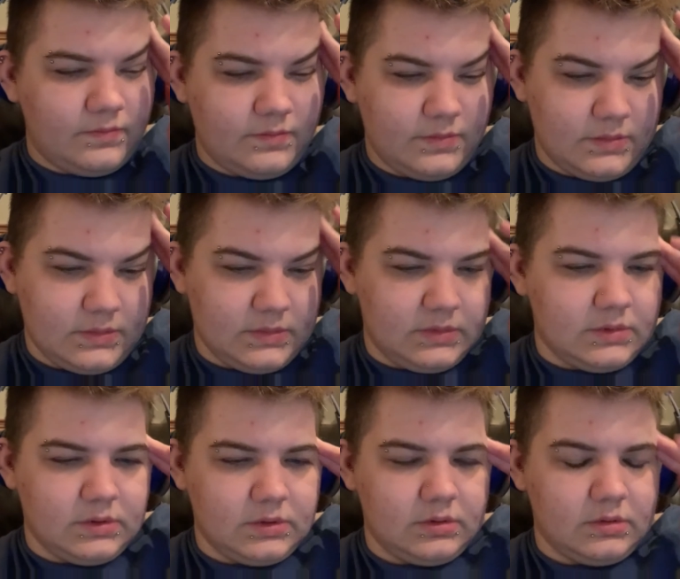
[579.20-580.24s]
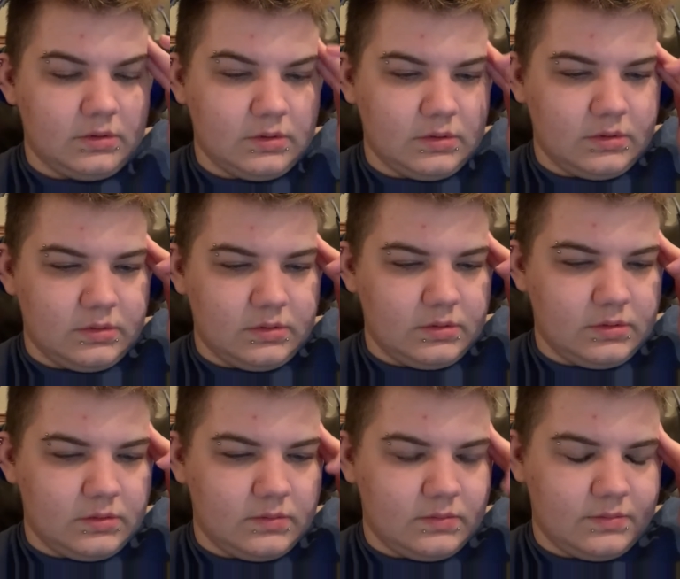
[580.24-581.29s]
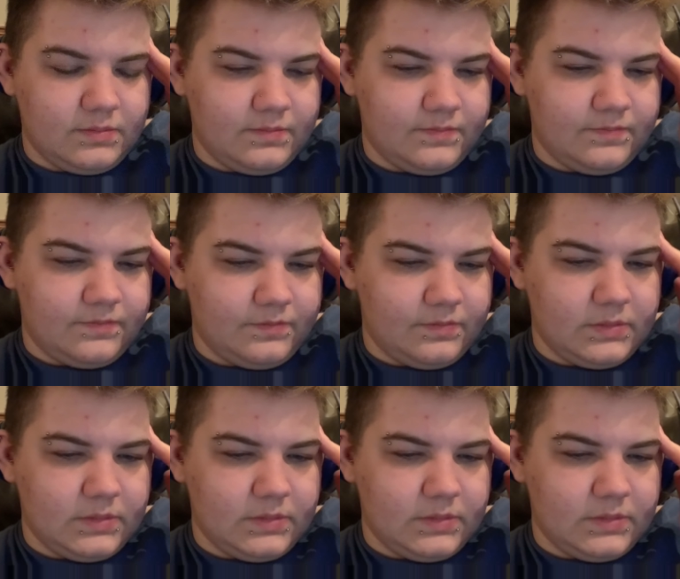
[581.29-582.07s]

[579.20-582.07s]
(no one is talking)